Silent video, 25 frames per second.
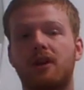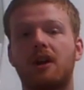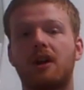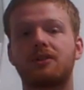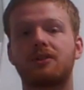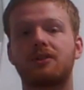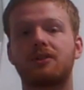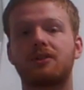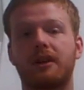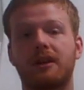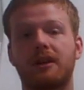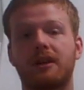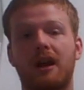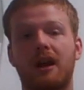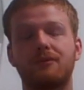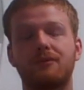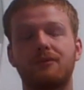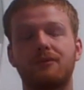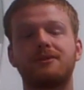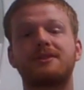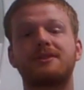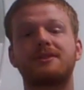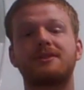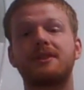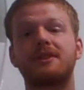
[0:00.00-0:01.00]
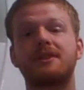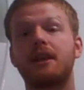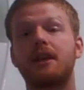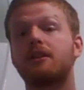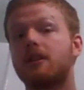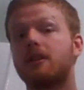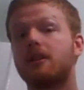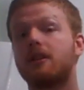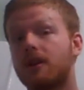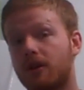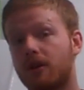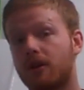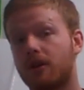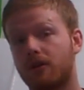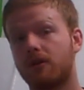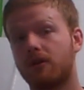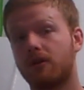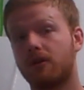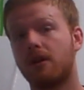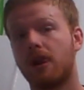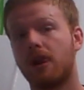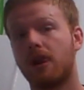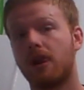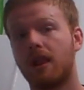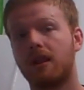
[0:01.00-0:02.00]
Conjuring? I will say
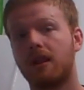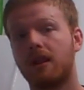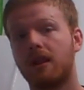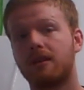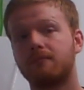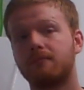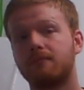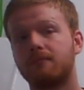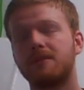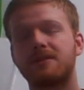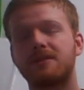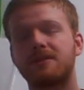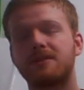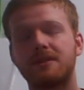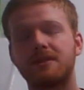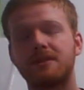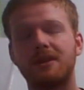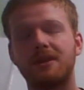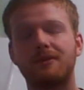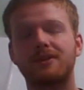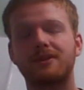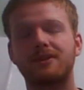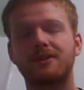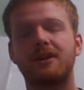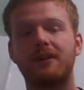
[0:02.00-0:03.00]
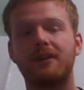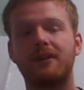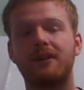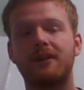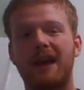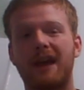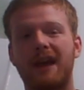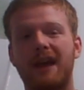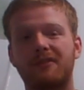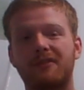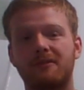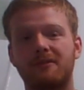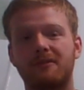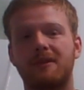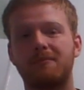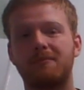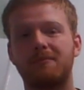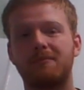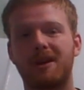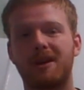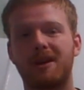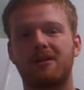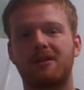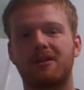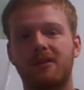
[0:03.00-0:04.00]
no. But sequels don't have to
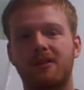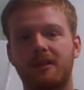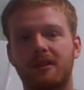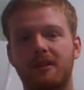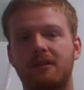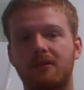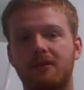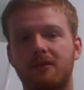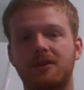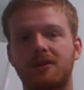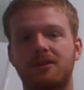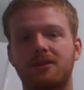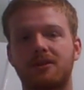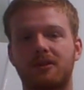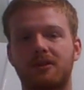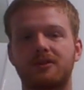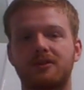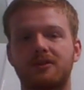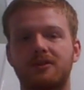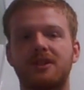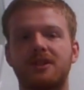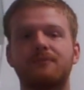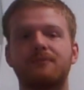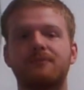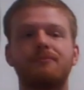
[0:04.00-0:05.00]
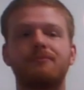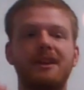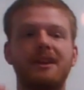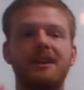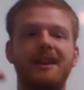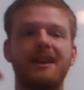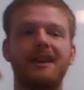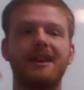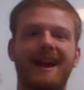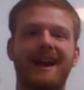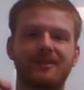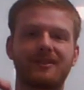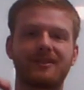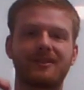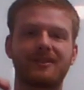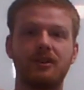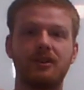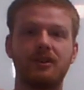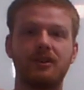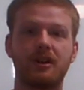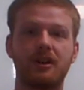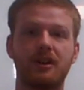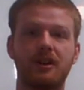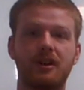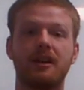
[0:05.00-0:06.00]
be better than the original. Just be as
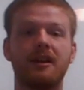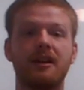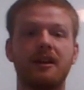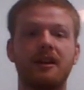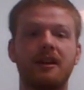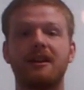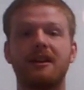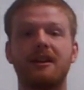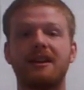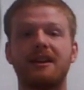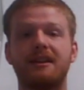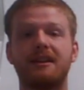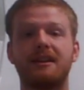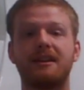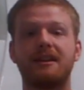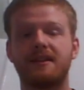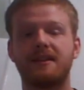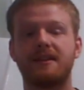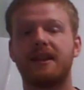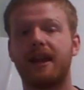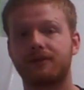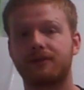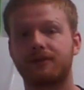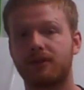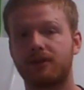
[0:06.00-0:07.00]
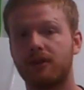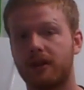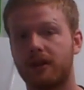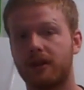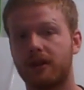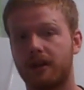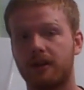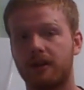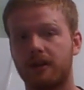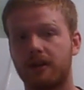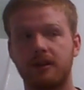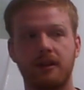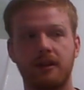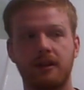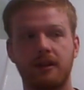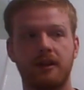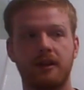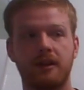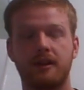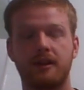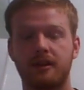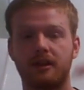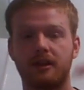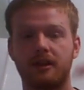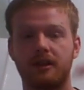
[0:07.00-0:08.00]
good. Is it as good?
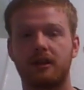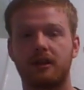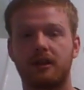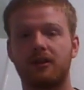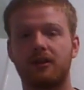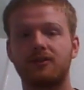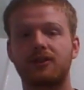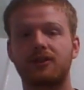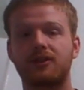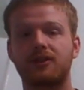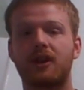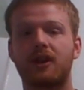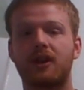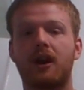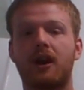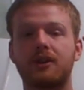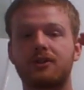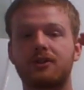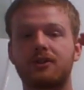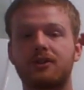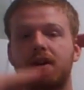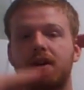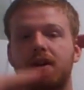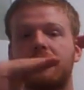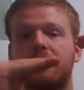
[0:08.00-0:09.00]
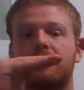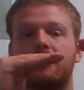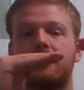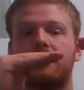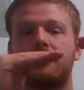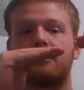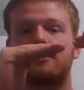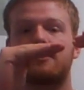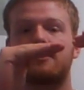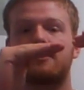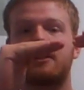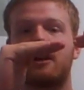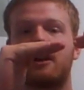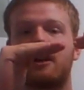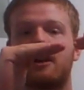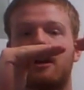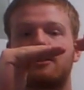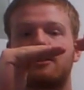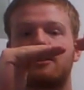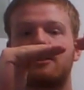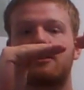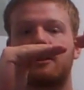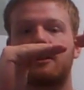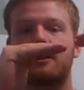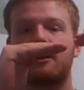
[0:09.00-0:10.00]
Here's The Conjuring and here's The
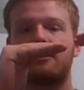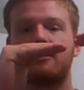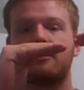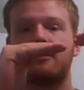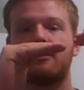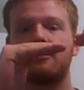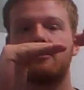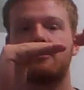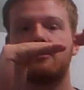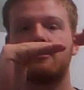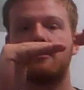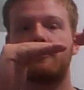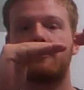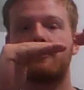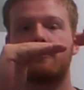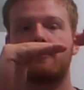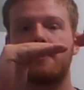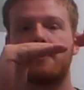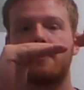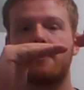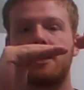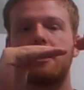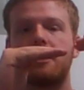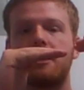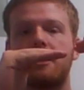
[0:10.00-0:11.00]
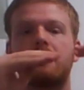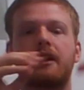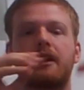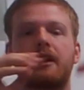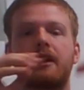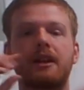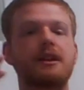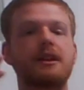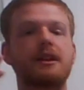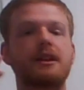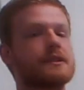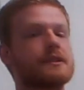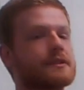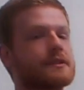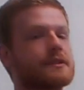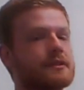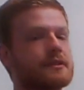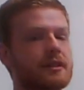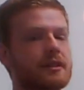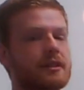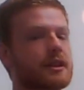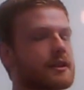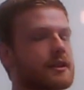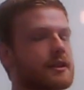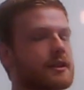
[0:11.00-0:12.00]
Conjuring 2 for me. Like, it
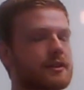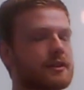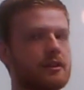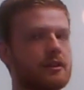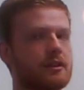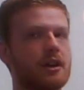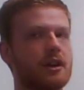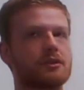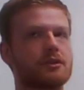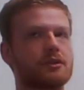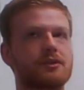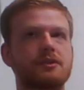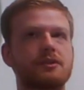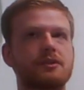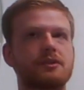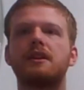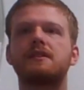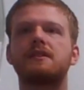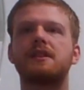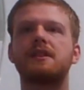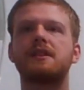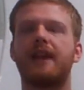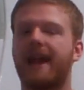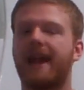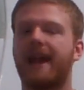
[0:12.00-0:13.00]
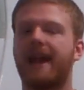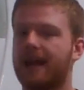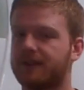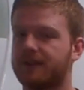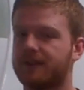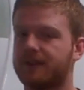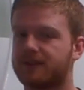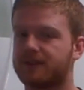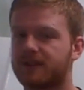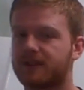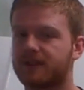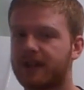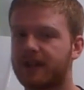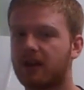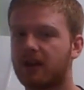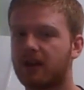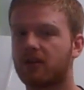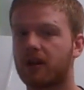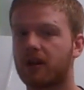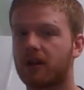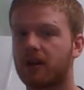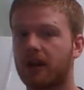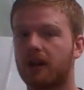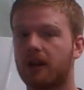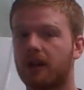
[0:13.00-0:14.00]
is, like, it's close. Is it as
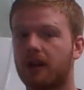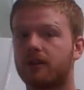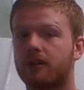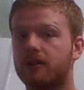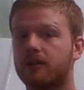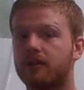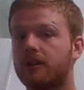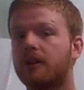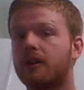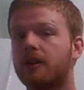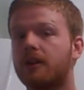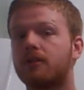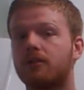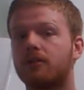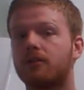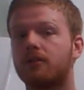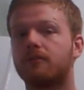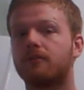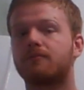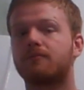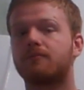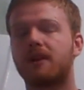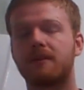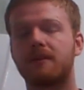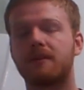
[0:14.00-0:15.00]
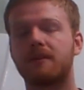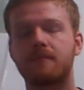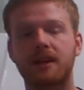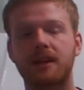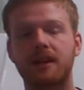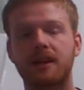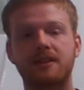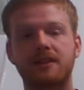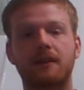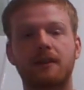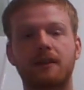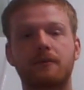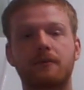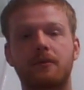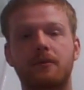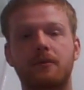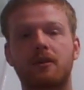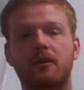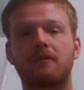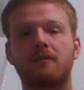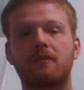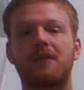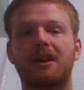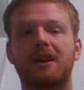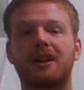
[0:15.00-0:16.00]
scary? No, but it makes up
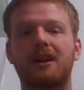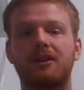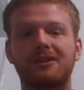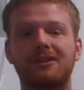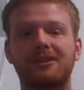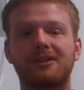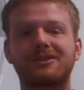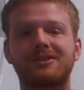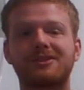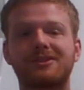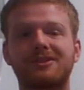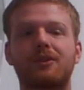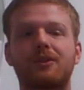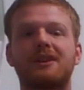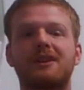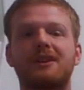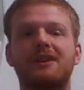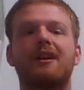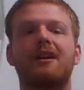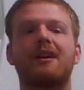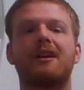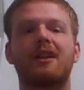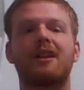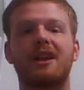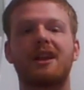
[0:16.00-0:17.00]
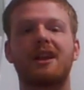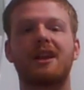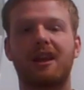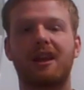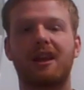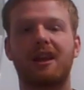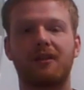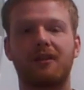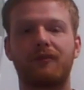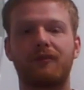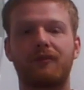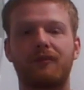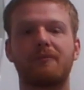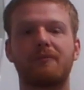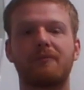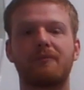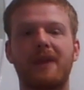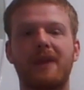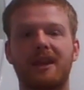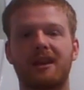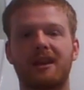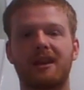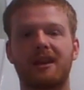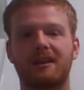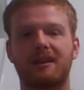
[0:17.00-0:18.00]
for it by good storytelling and
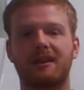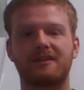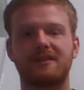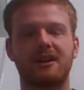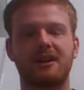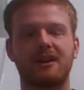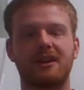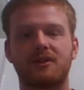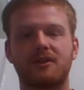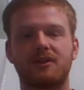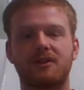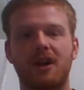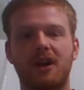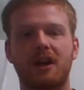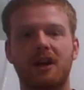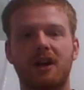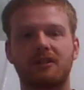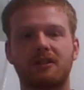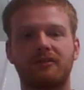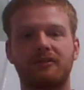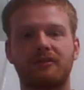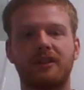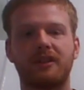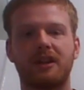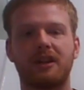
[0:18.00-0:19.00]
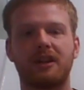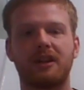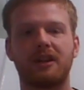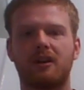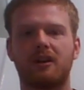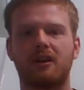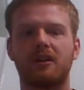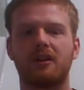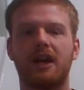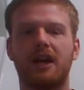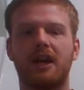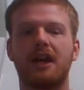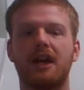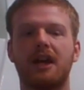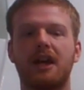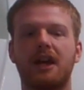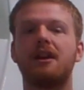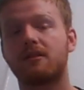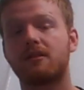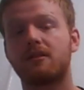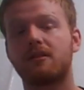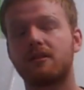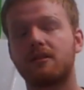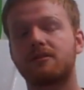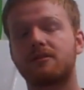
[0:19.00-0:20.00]
filmmaking and cinematography and all
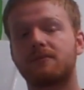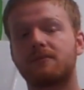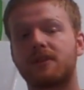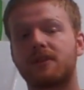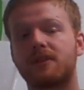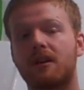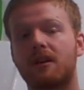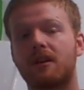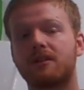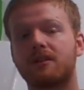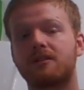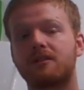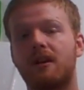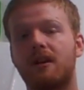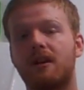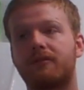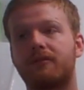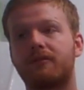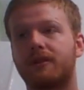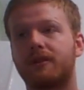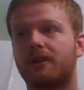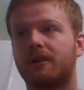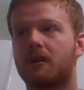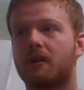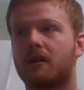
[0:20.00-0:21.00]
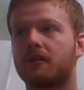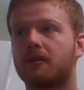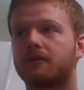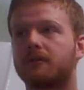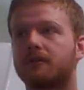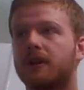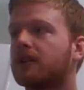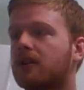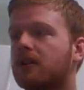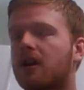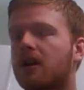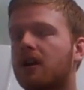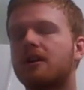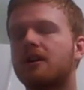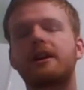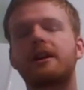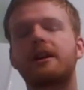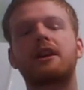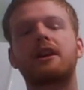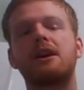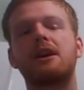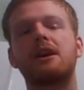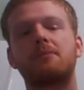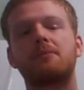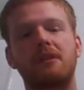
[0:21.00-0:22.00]
that. There's some scary stuff in here. There are
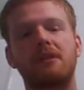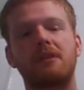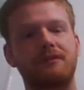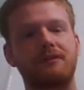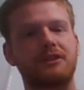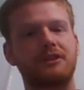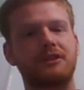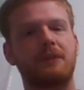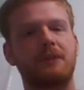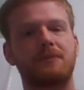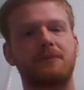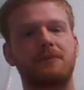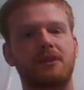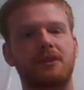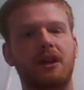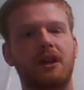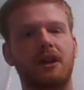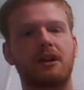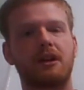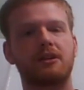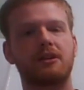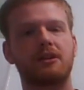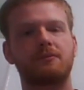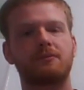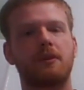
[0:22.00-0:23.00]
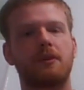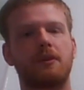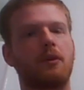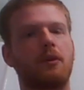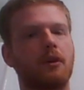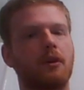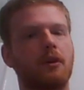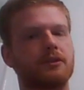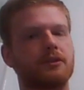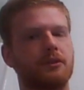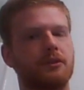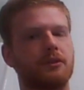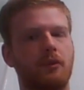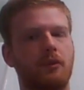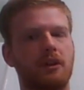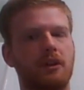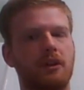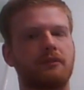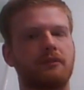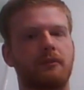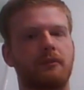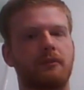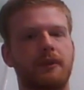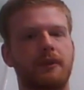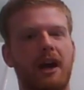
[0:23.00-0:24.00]
a couple of jump scares, but only
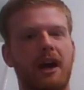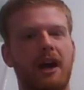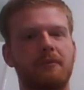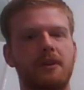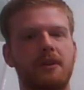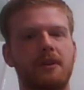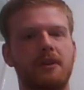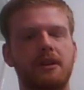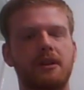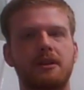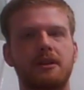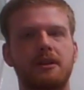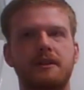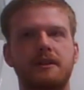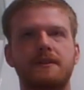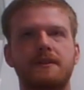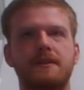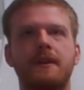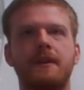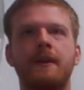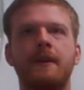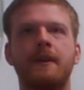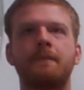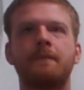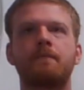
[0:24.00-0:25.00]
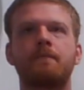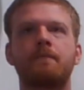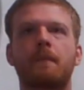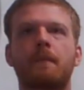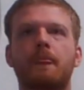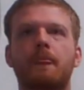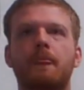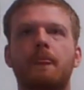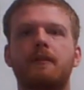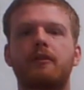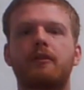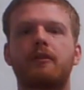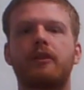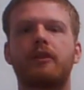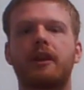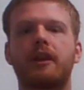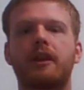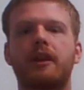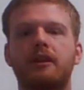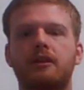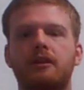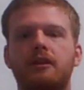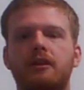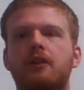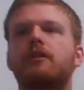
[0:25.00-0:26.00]
one of them got me because you're
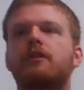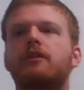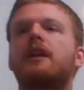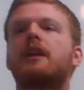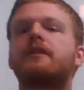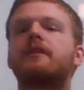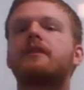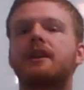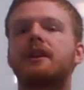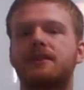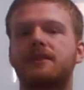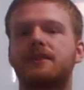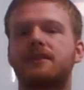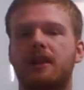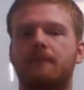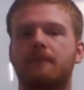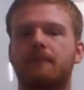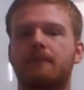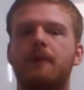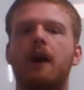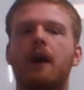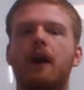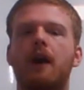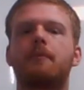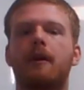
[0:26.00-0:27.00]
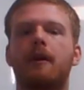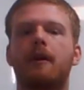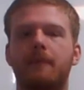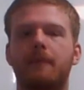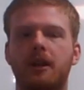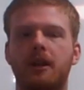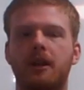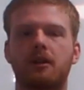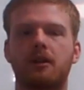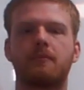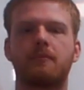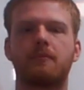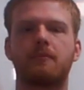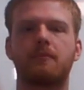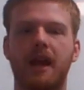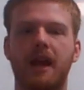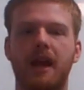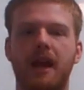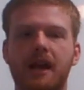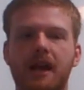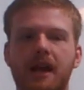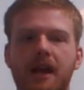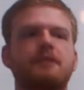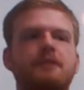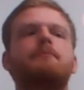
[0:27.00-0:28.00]
thinking, oh, that thing's going to pop up here, but it
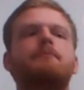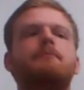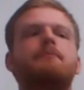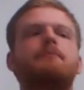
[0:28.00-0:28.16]
actually